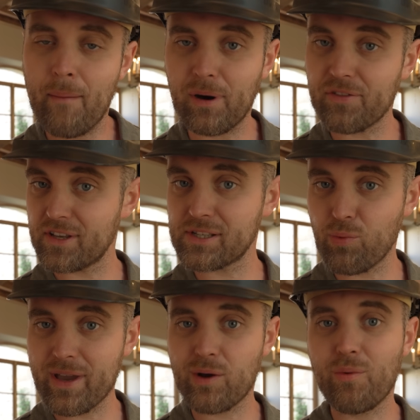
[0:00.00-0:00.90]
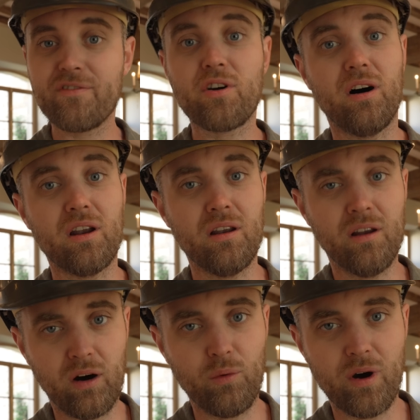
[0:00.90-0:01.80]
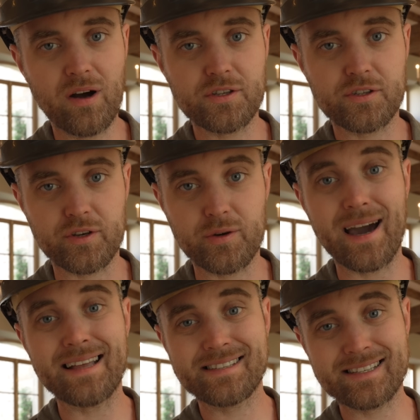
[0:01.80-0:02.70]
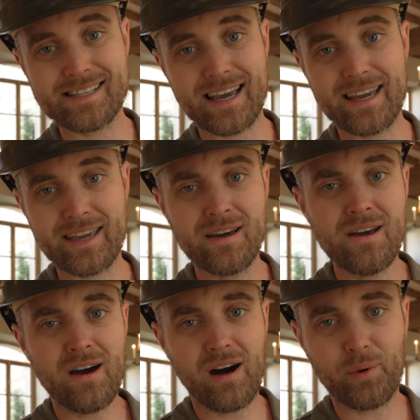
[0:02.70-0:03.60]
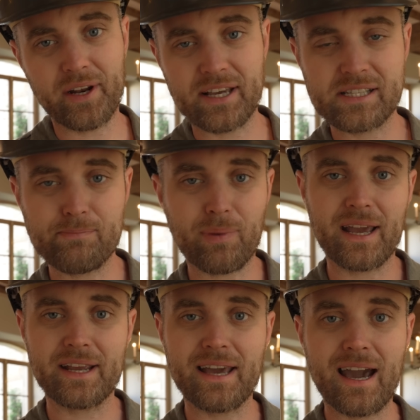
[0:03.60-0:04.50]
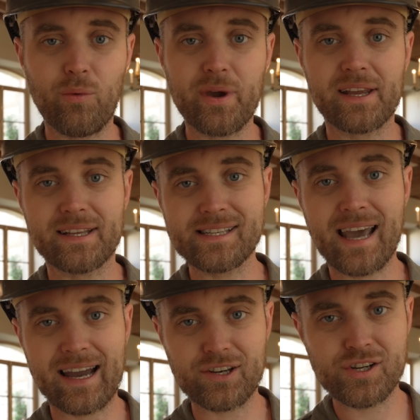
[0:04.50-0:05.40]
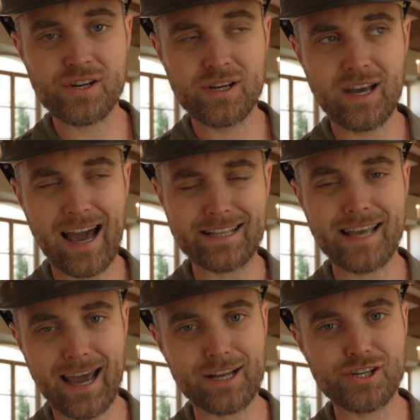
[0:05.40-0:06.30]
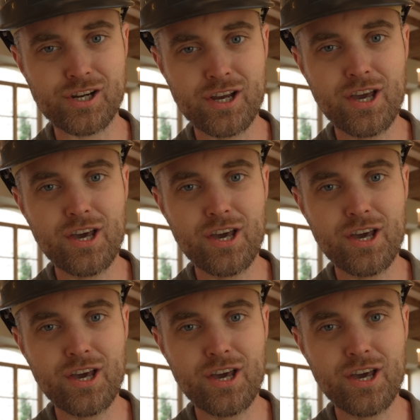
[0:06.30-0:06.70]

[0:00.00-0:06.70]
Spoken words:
But this week we've got a lot of work to do, and today I want to explain how we're going to attach